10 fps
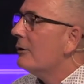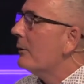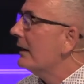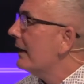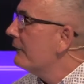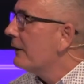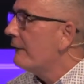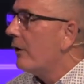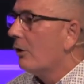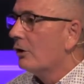We live in a
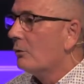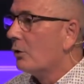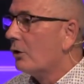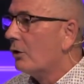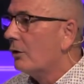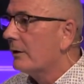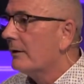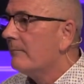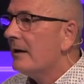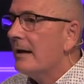fallen world.
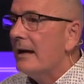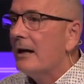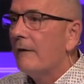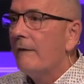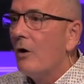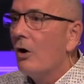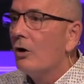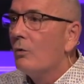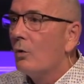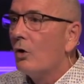In a
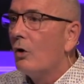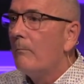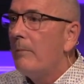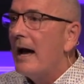fallen world,